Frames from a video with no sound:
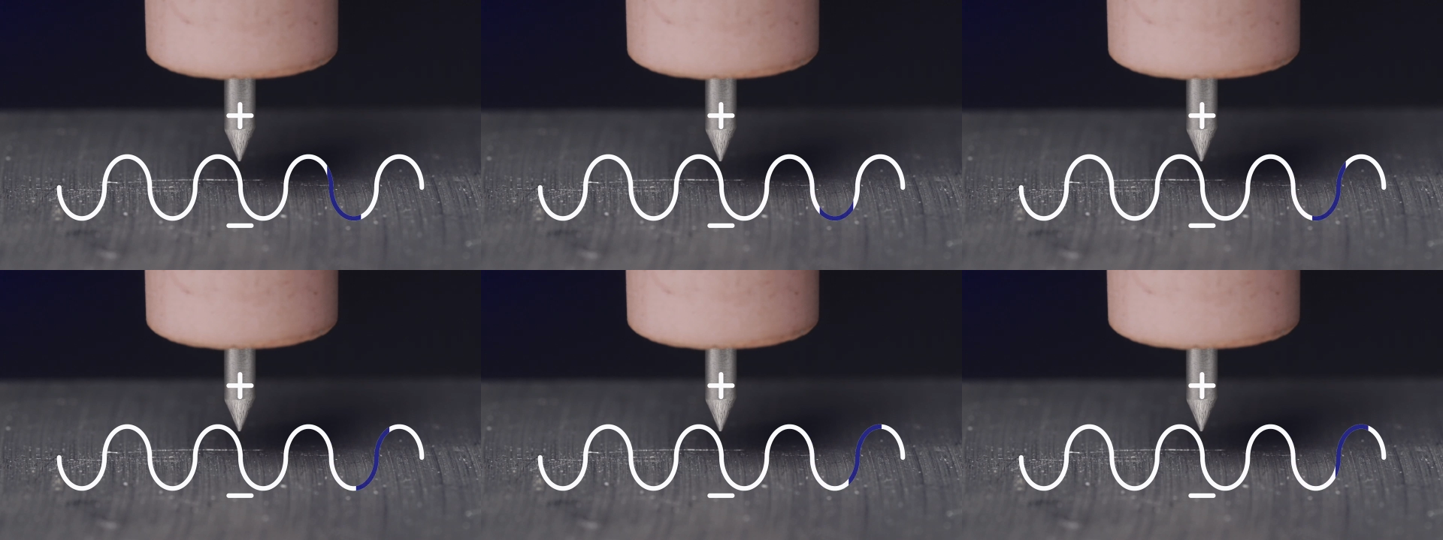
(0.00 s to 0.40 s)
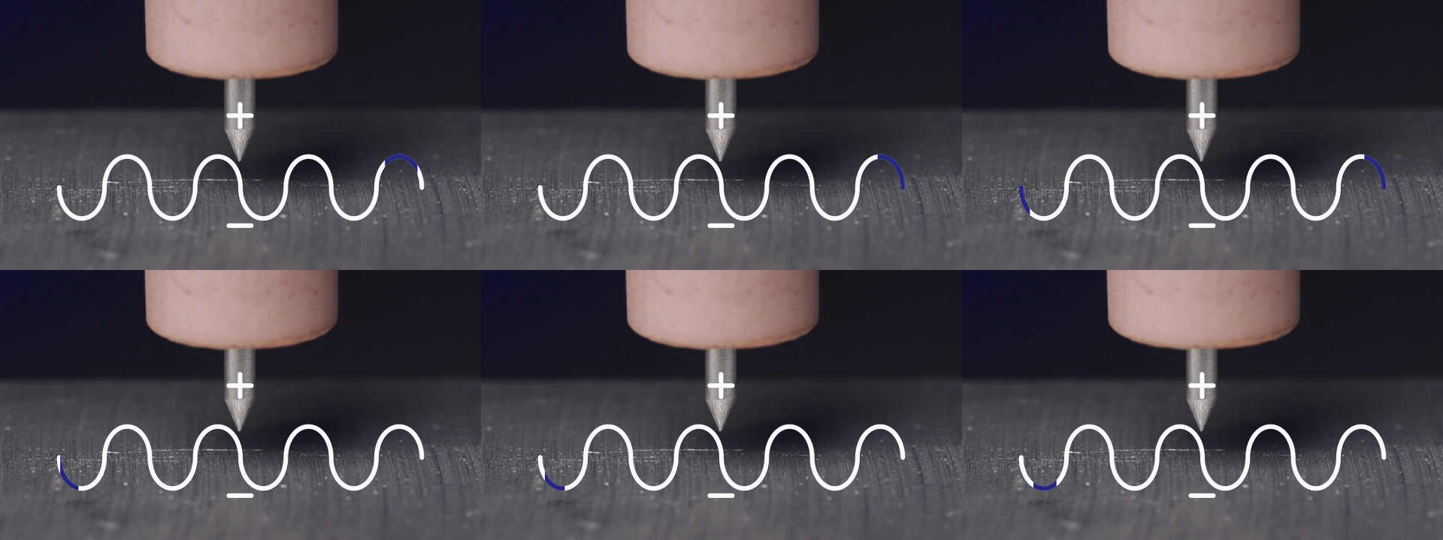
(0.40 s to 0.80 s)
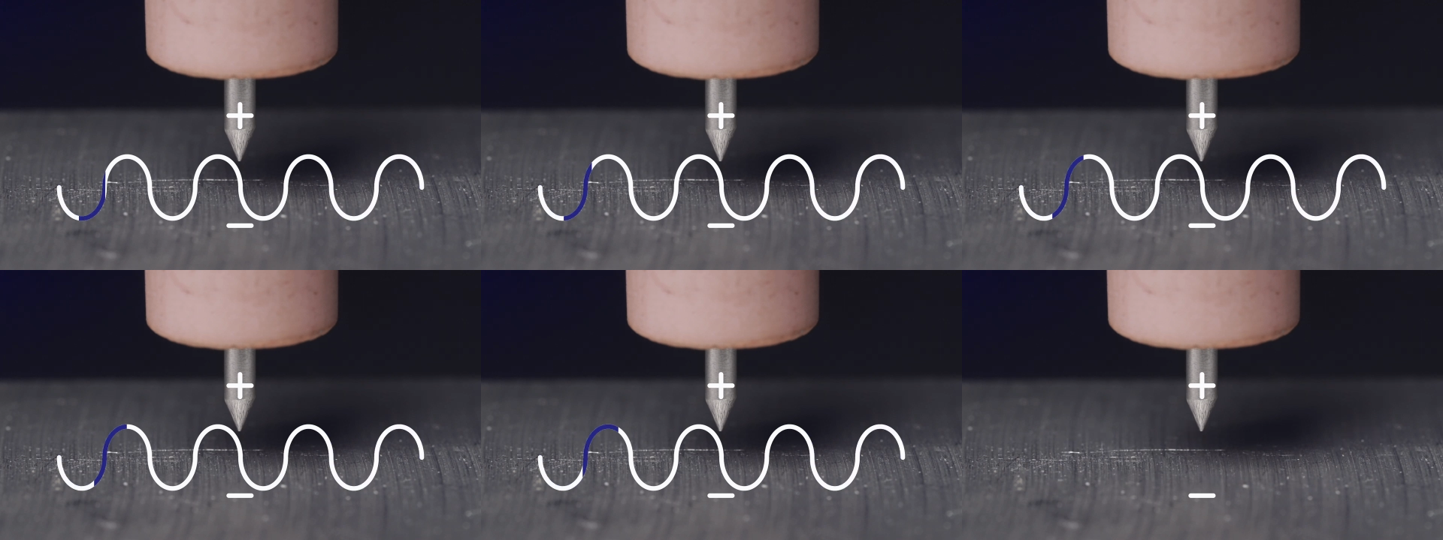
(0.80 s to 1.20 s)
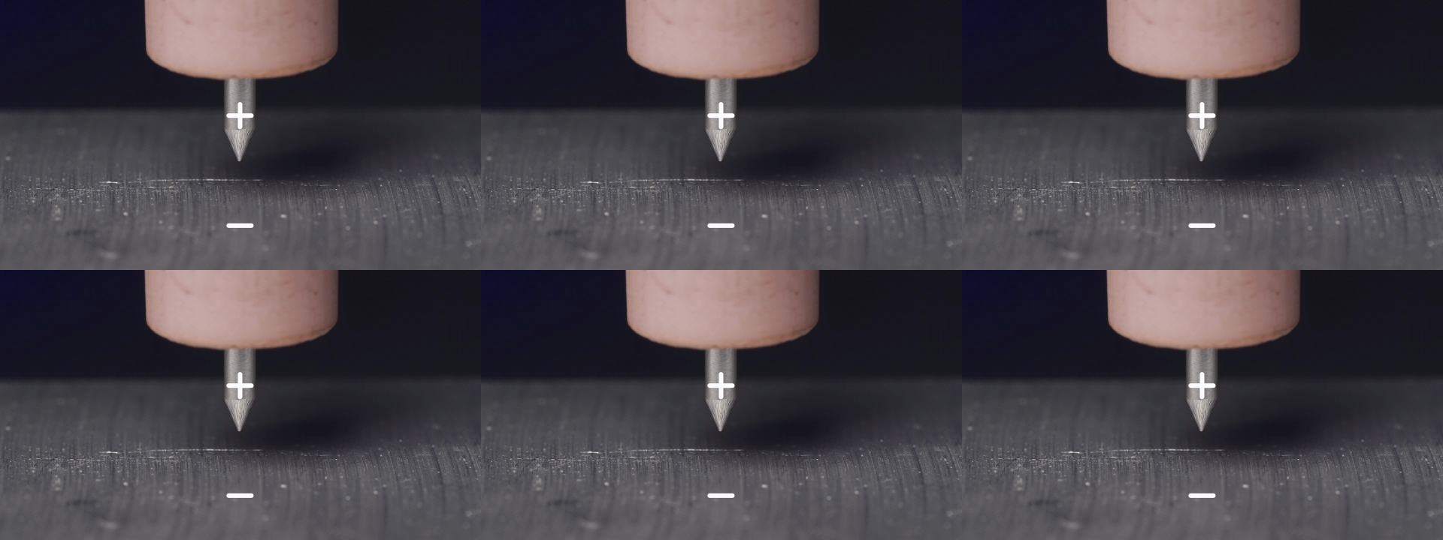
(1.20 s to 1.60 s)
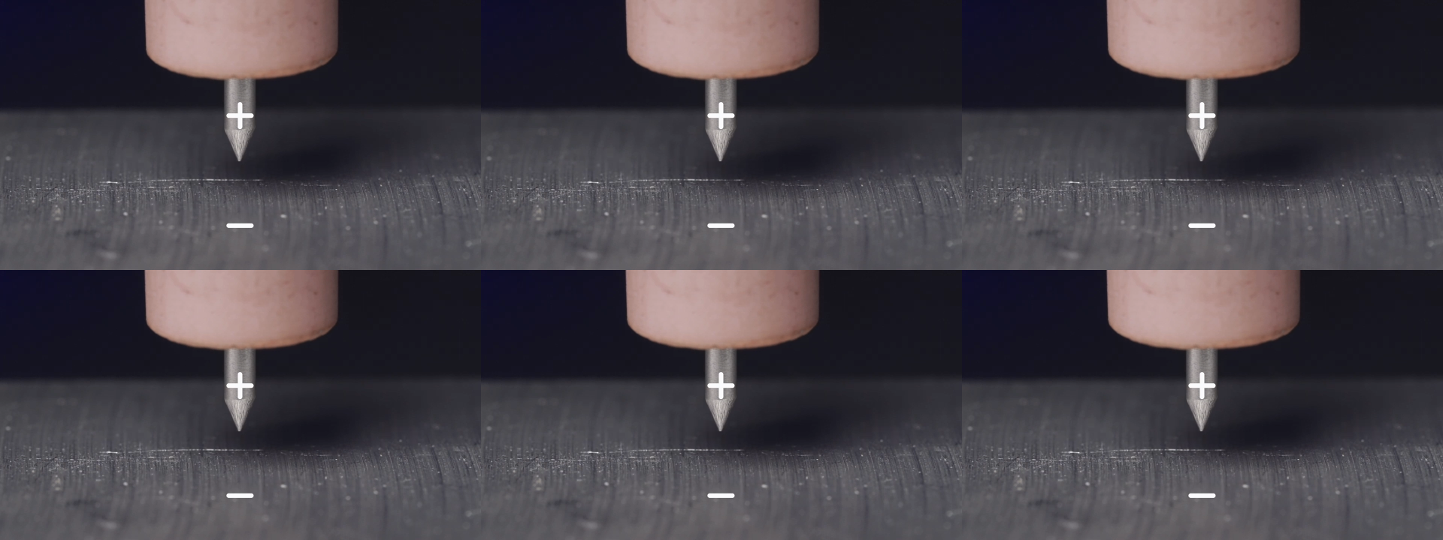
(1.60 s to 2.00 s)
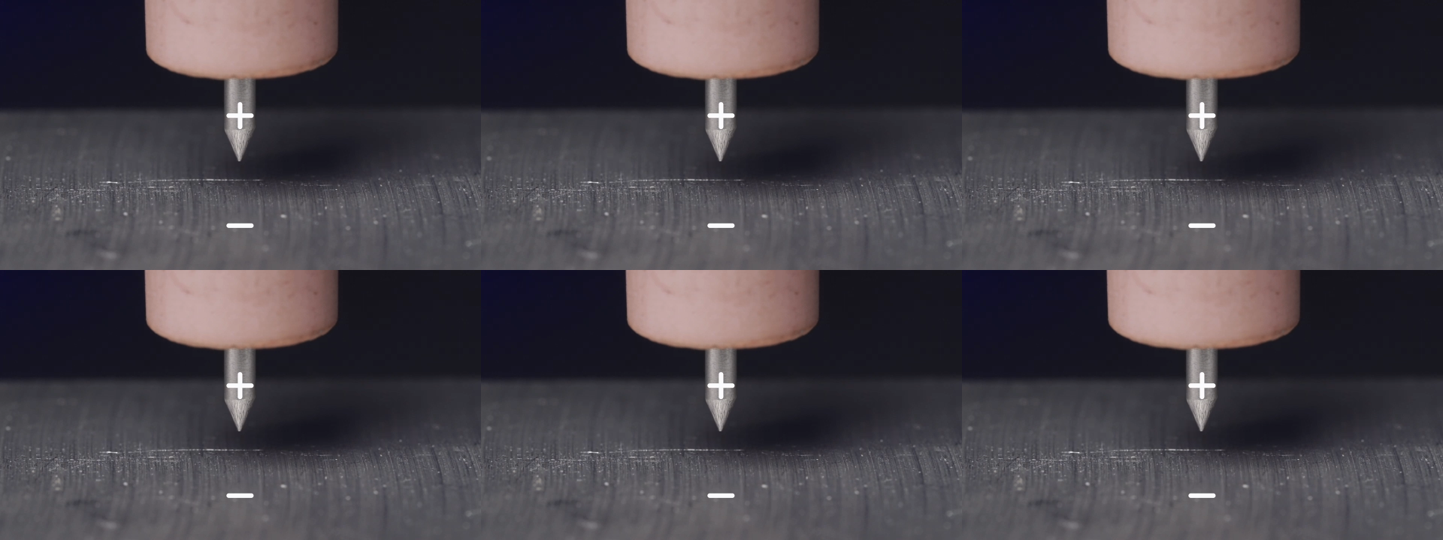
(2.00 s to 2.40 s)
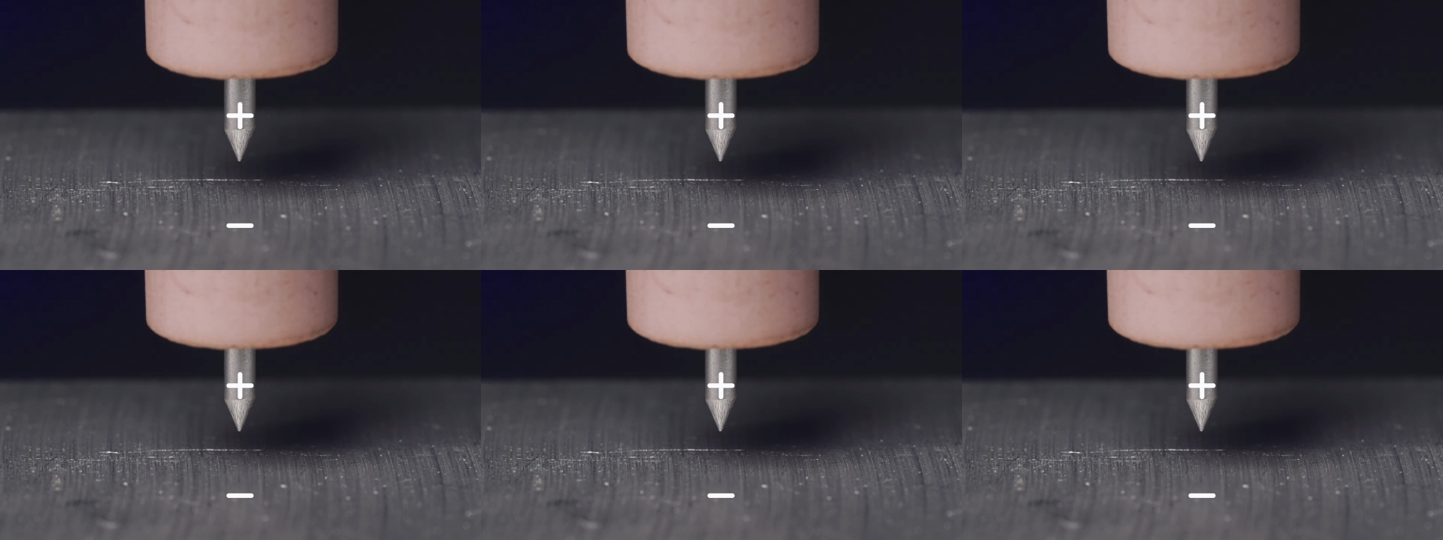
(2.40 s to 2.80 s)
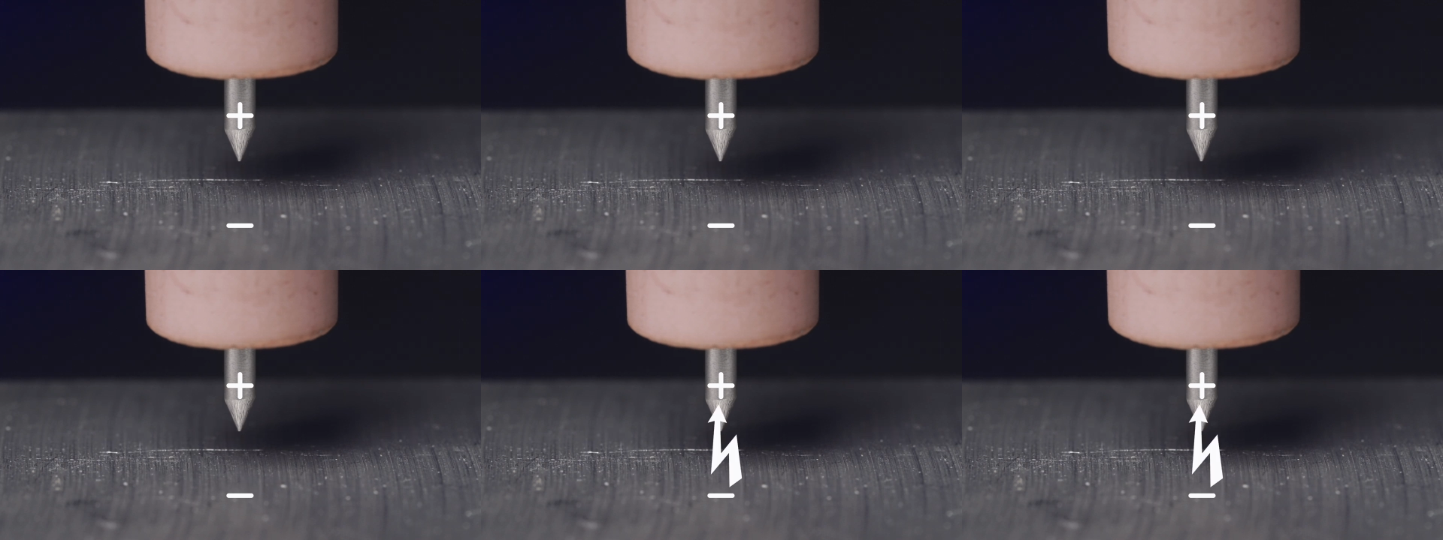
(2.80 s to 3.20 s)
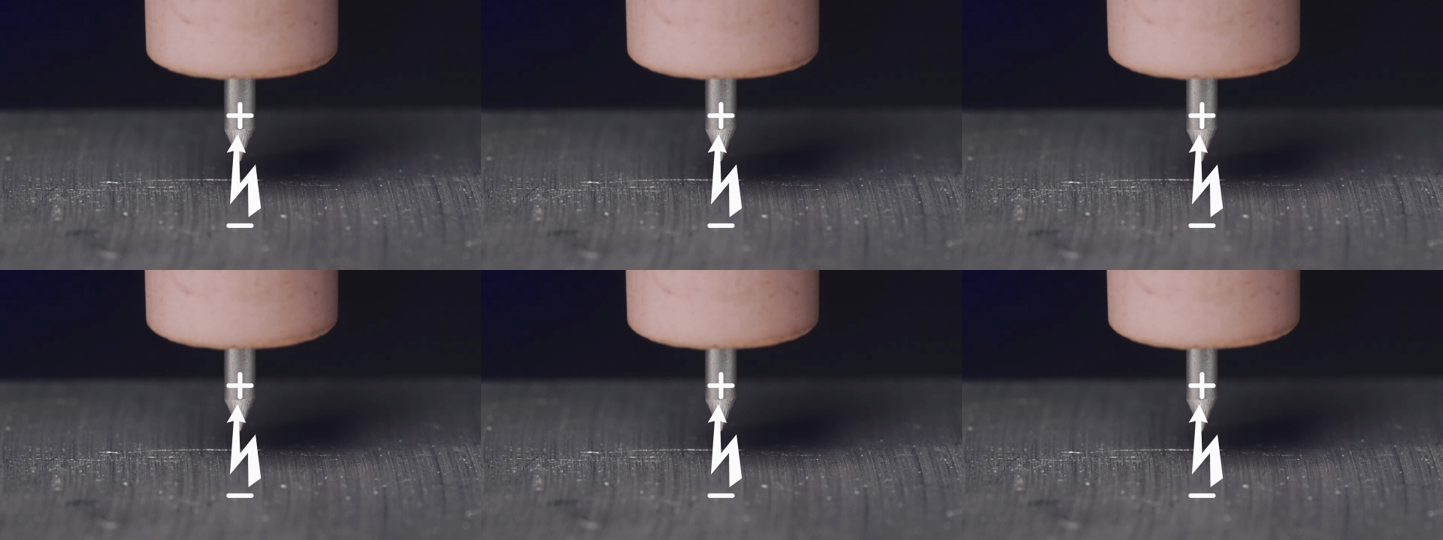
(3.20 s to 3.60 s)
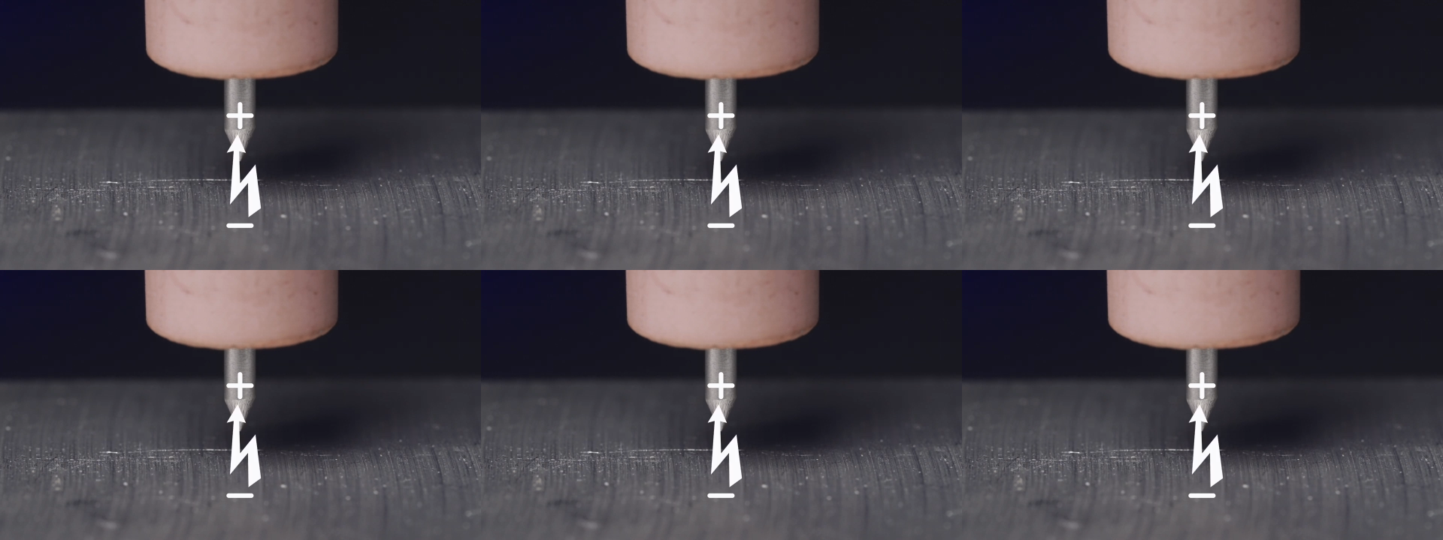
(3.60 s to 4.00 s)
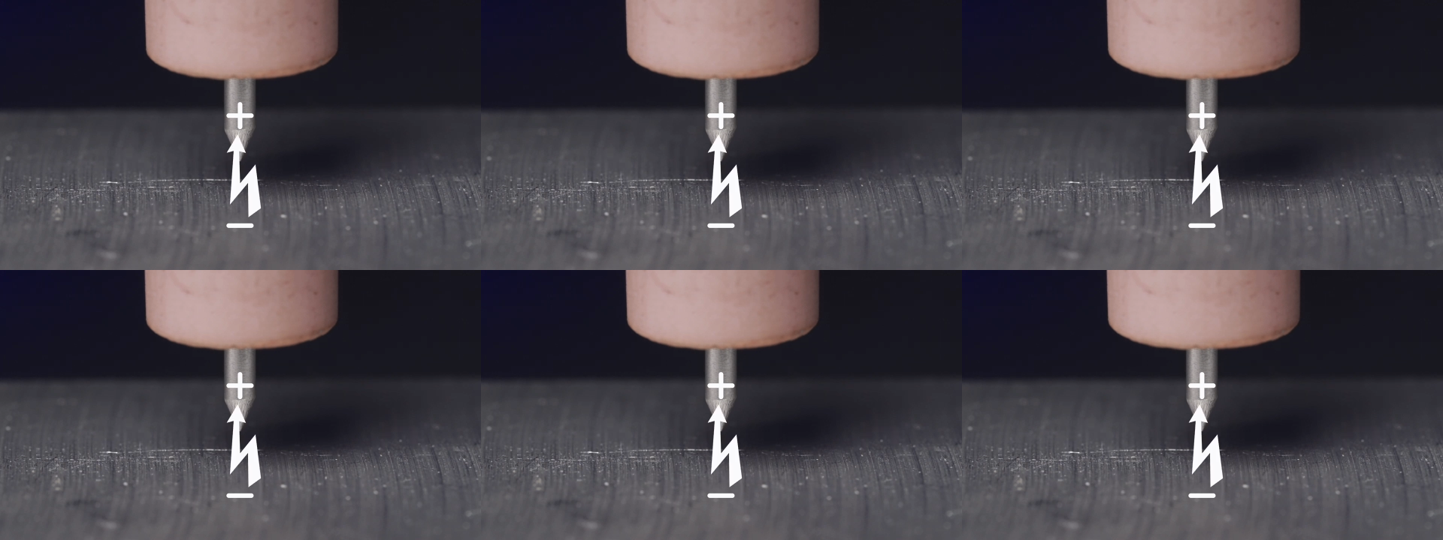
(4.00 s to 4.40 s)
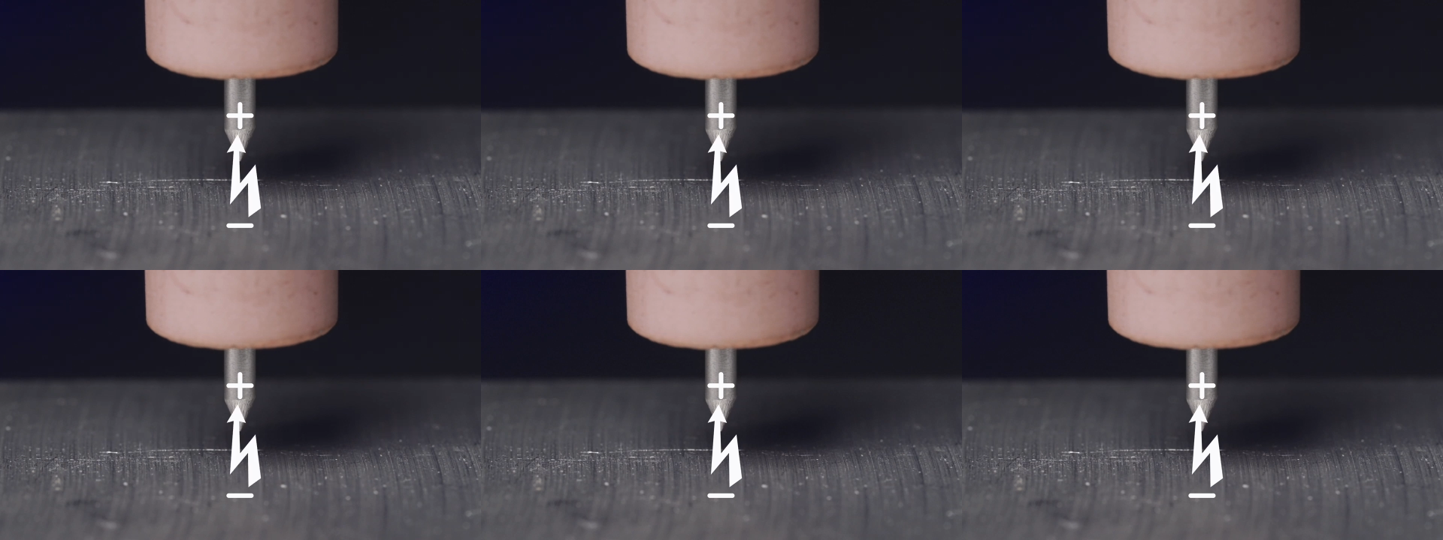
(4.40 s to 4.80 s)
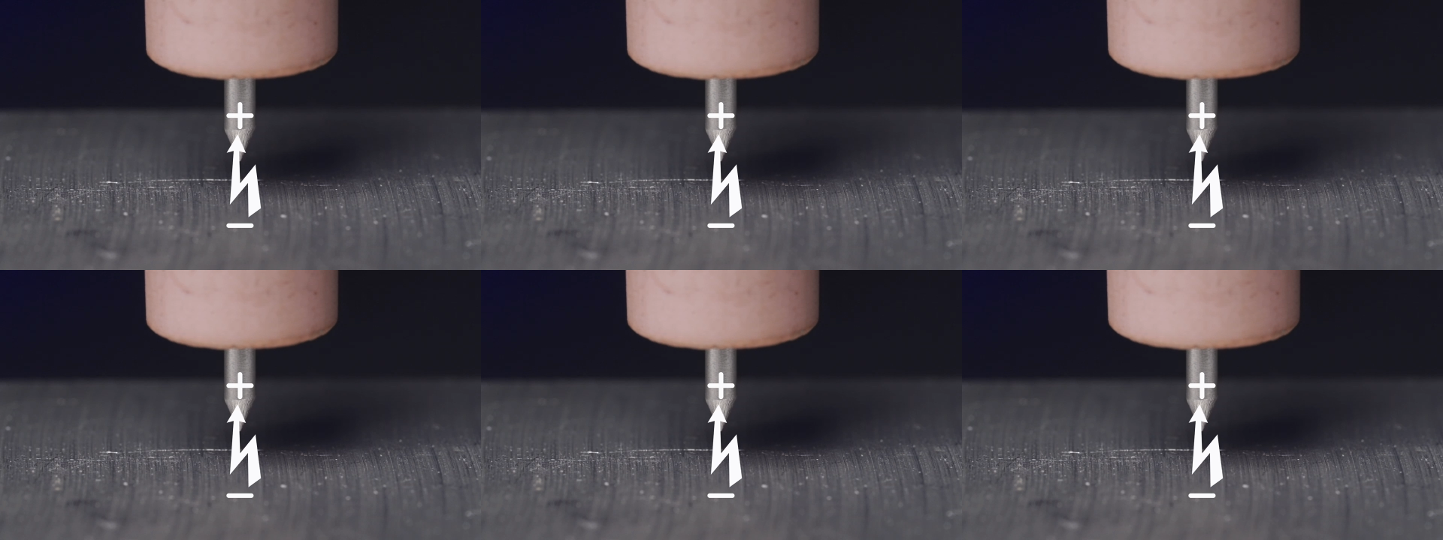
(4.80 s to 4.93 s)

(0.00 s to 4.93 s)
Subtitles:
(no speaker visible)